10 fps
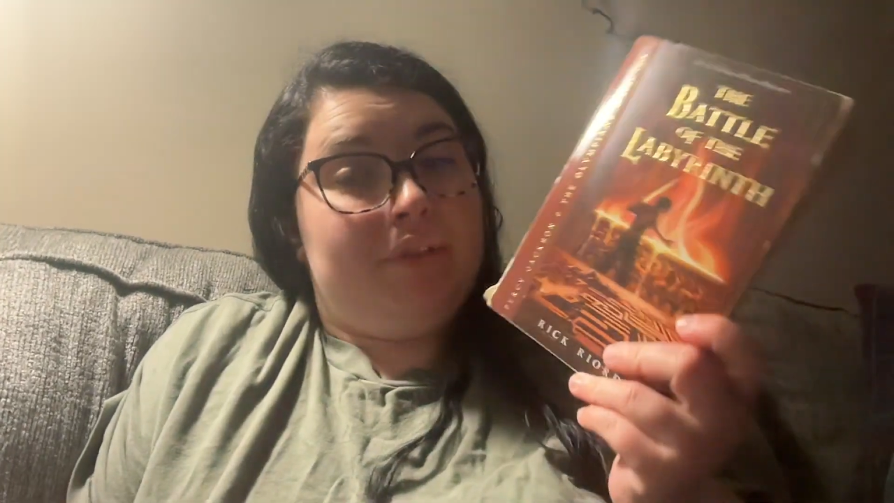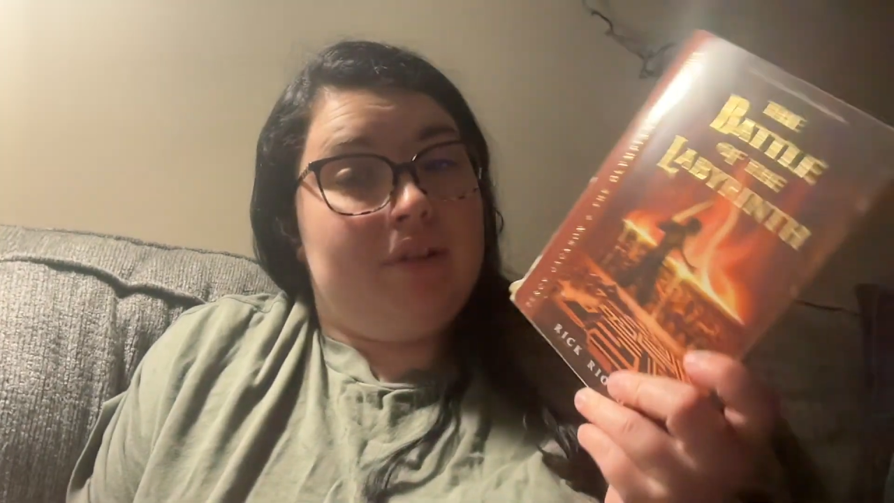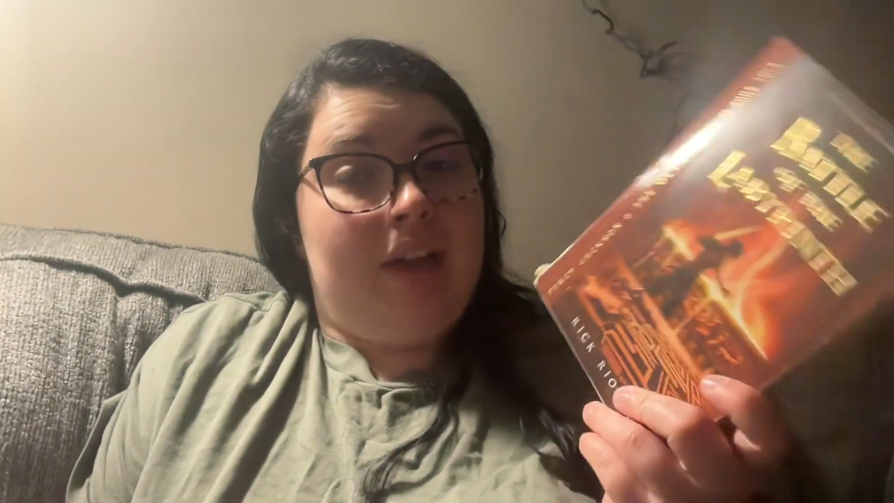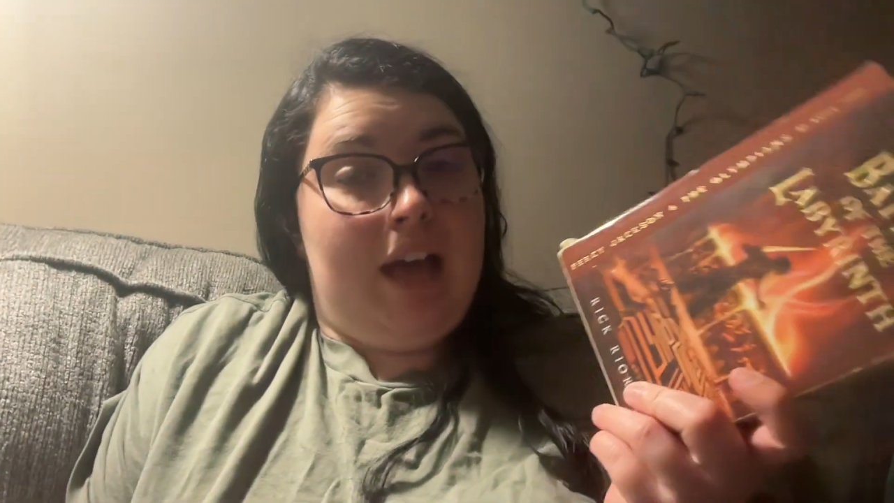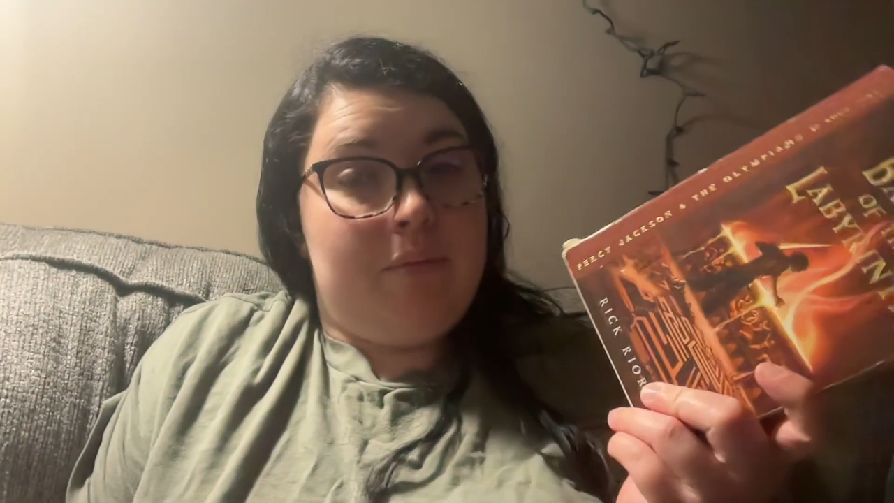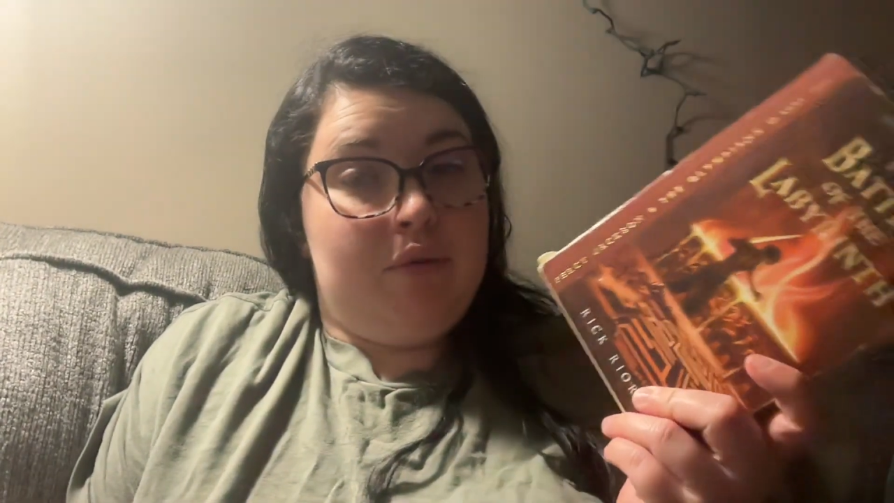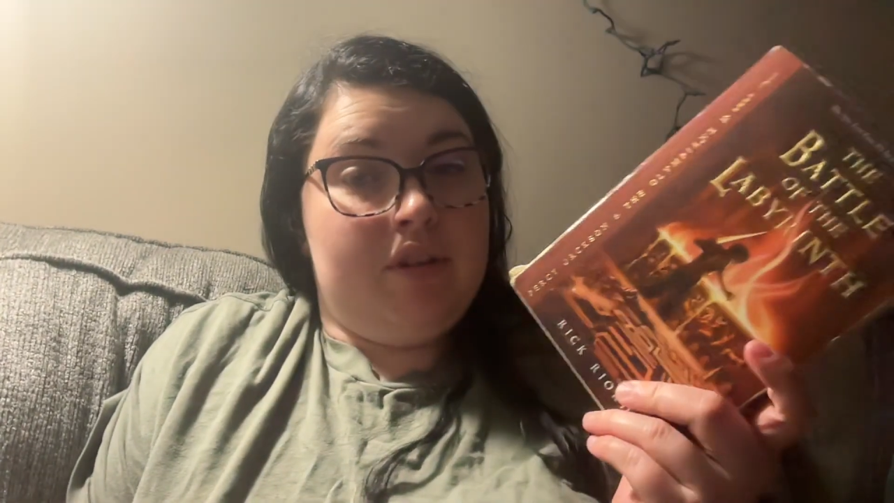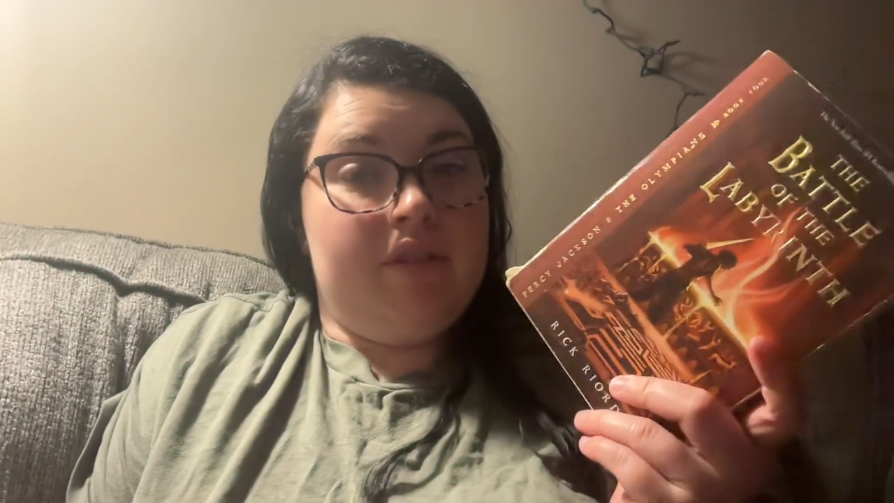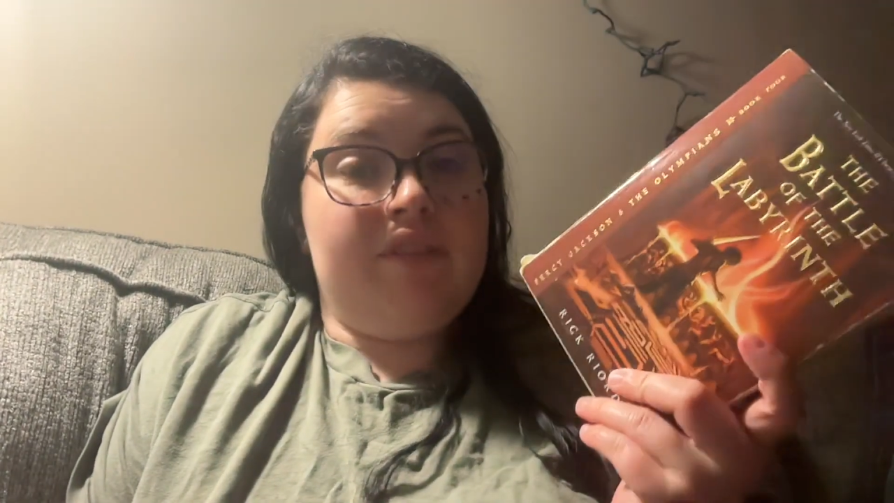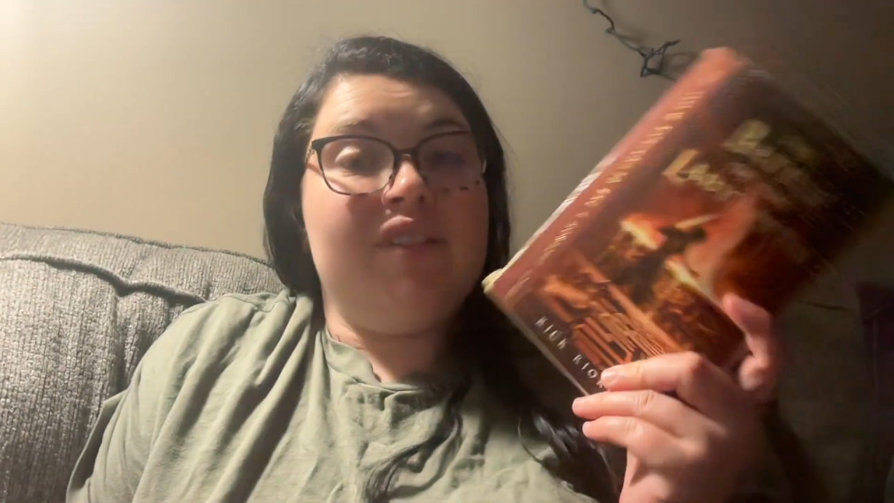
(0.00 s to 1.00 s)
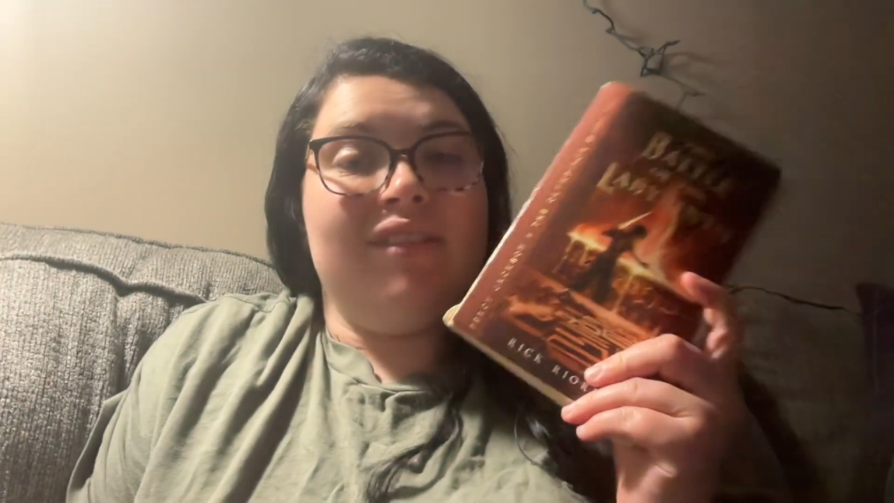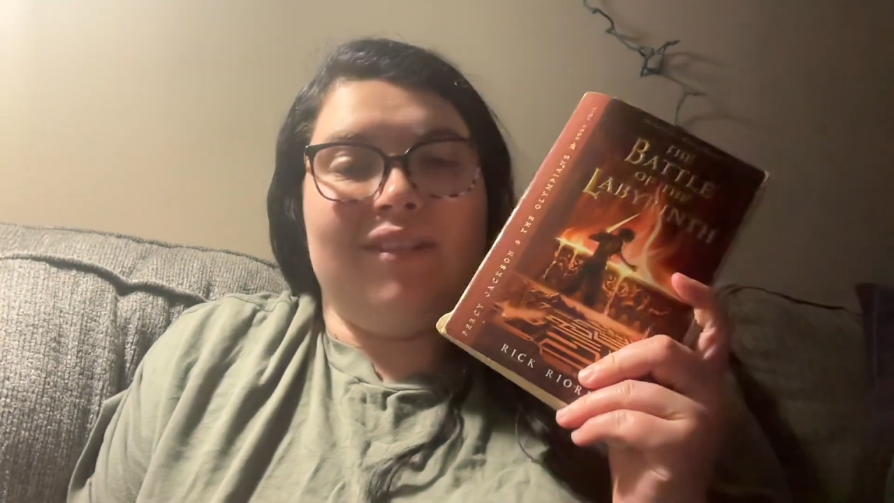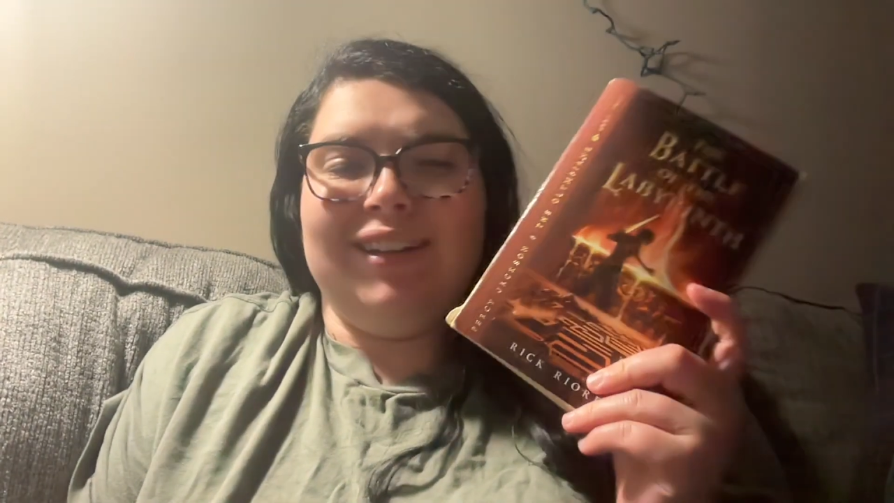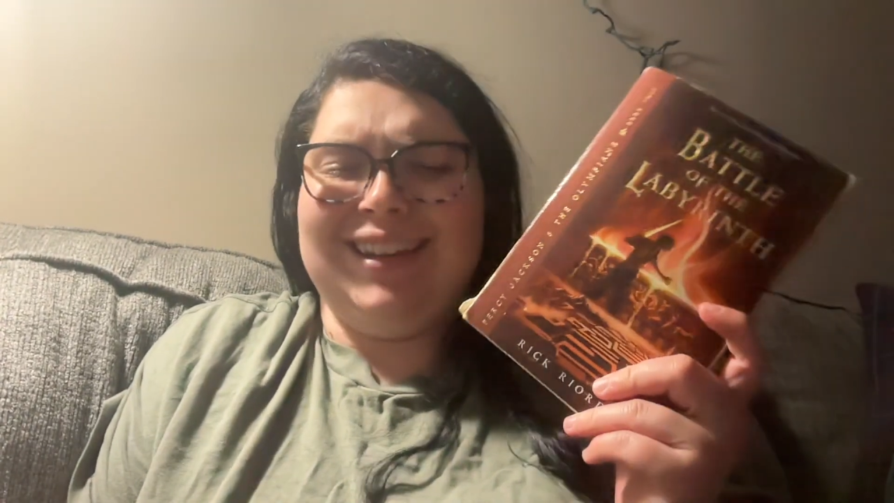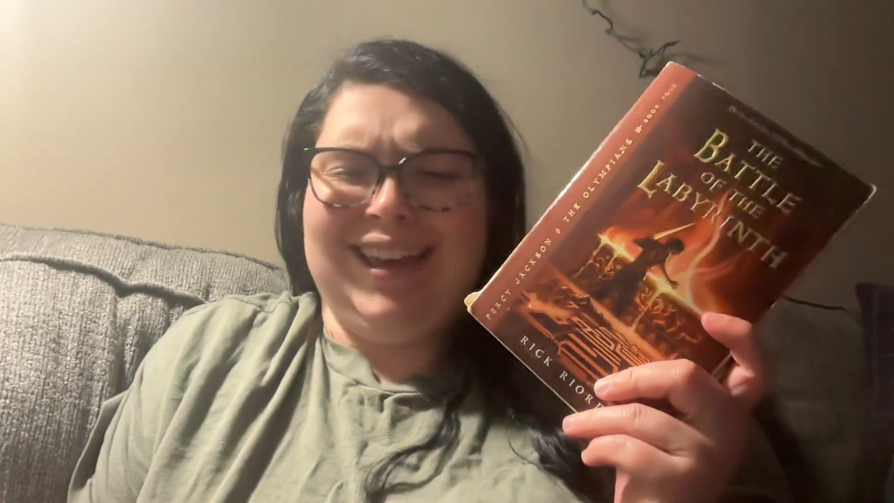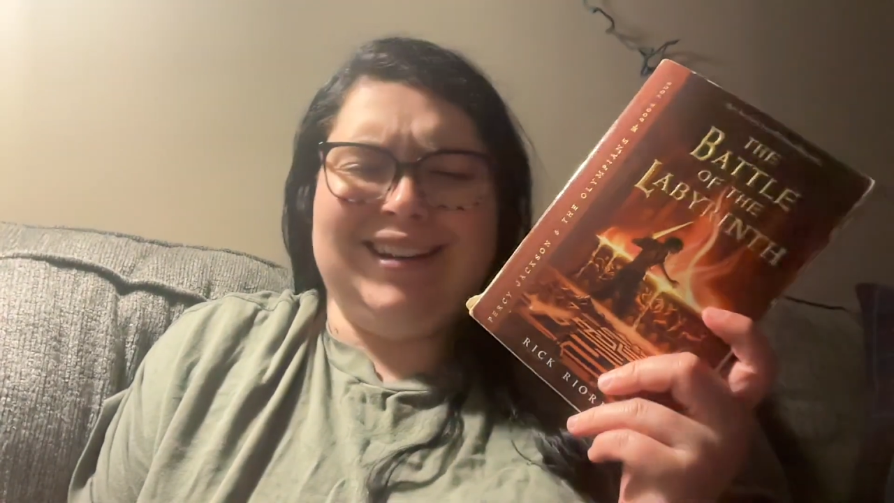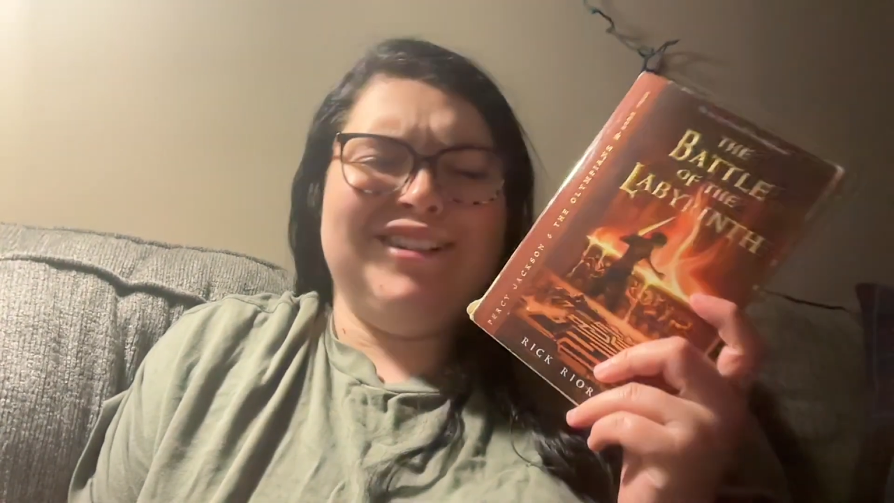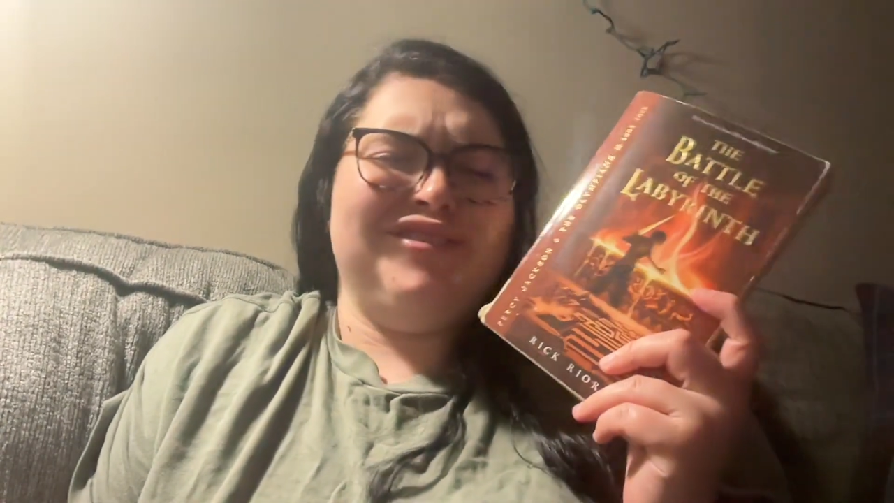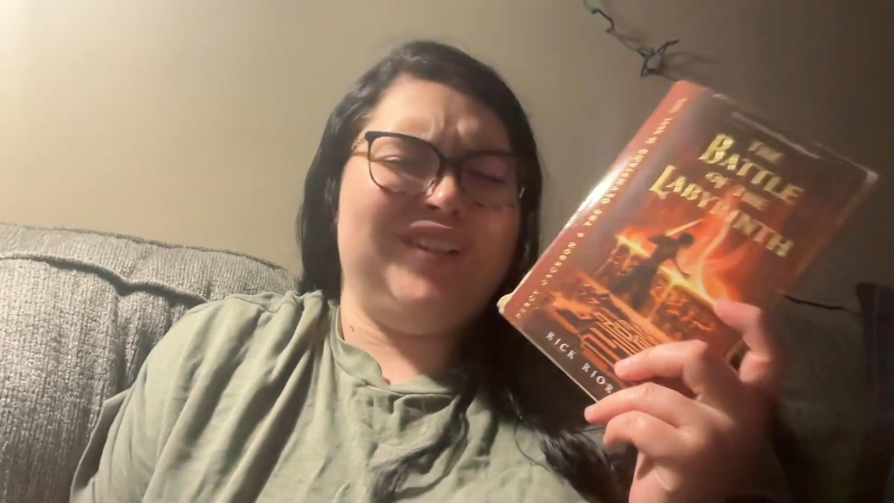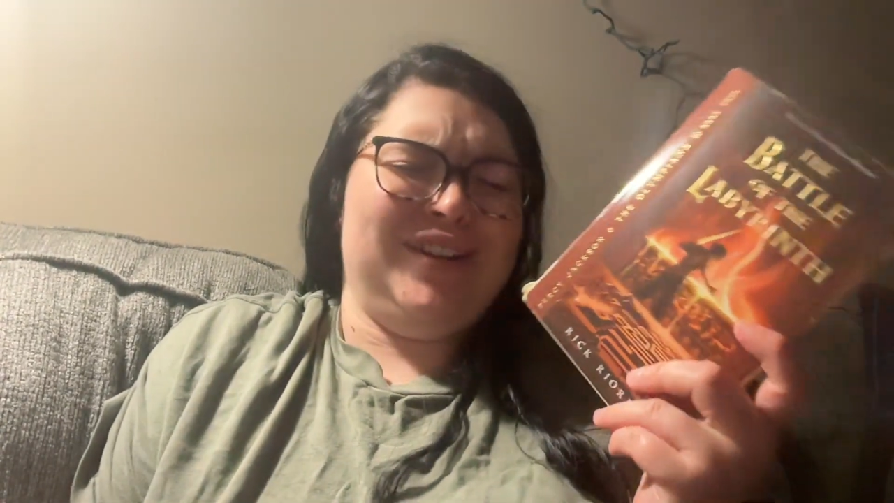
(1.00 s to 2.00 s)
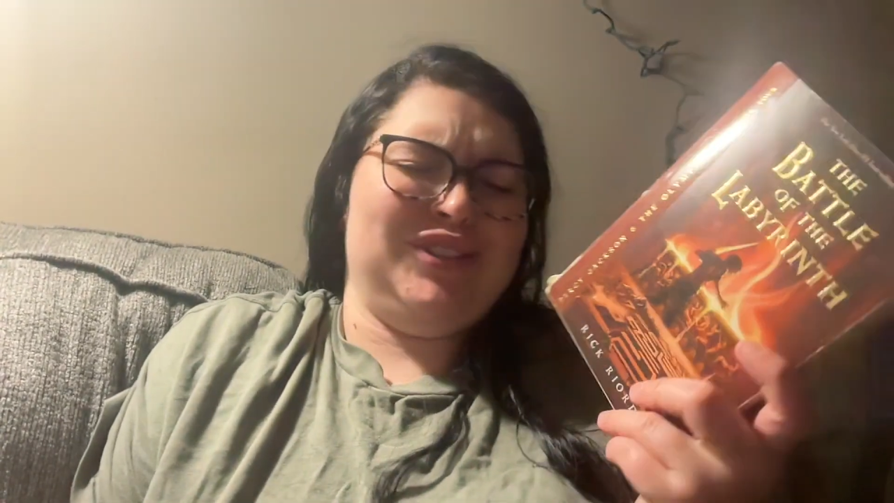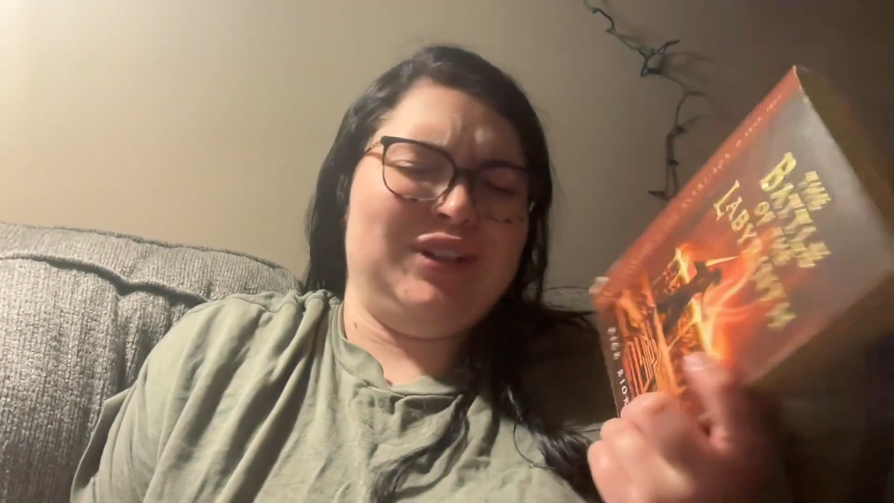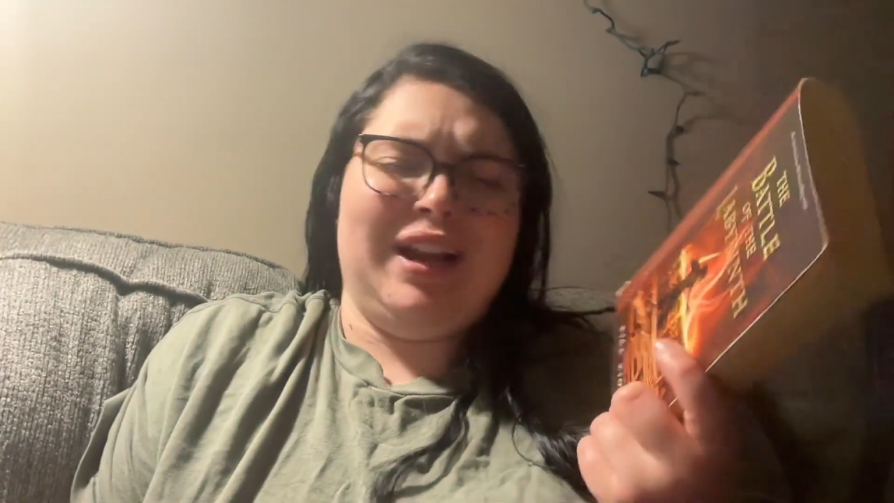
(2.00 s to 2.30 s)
of the Labyrinth. Again, 5 stars.